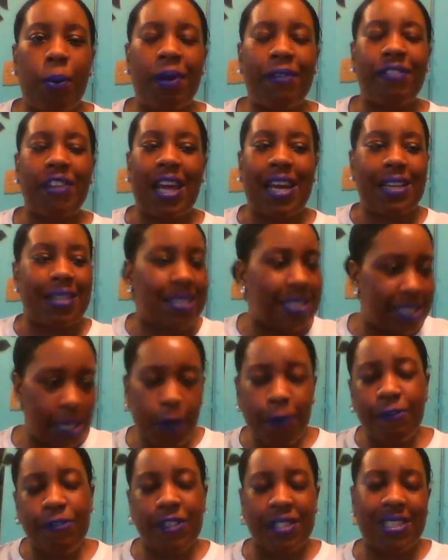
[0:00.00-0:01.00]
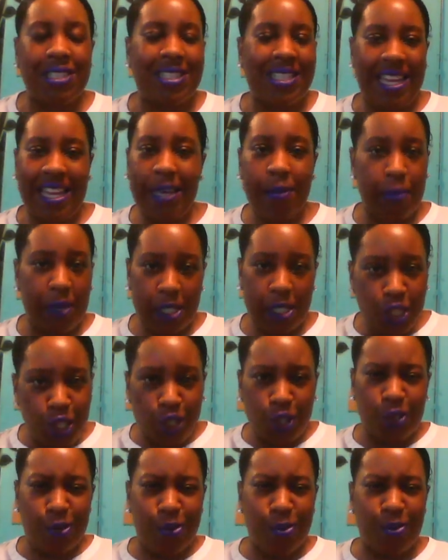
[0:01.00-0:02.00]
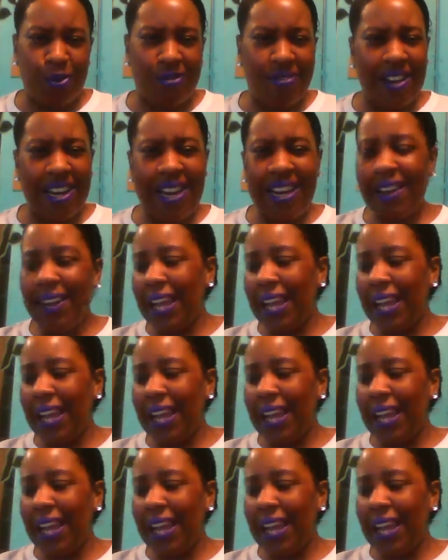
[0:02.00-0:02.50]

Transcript: of like self esteem issues, right?